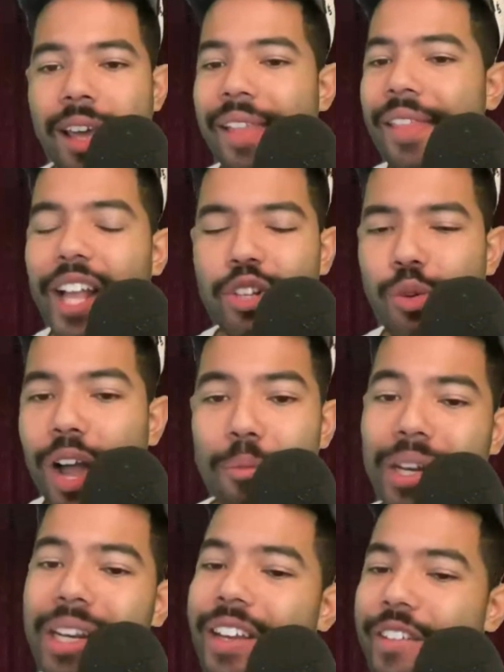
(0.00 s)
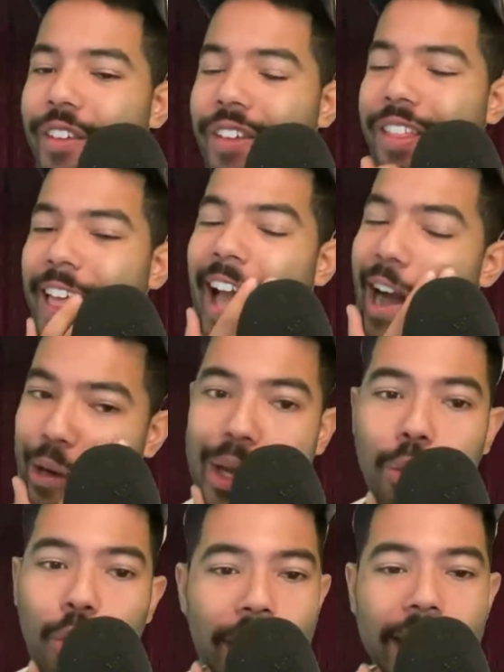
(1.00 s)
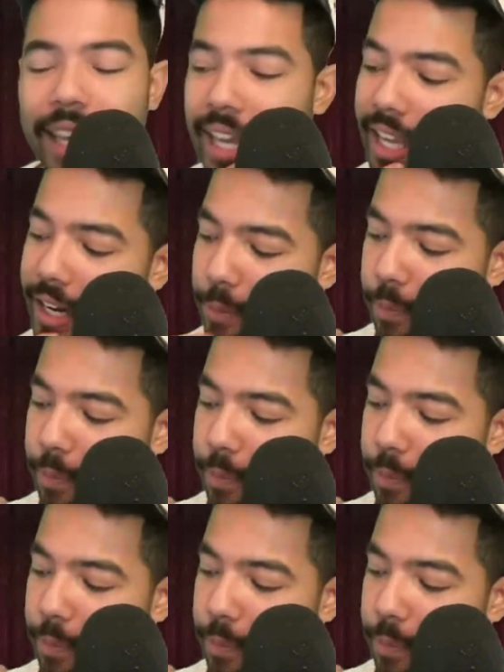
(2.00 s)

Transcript: That's why I believe the outcome we need,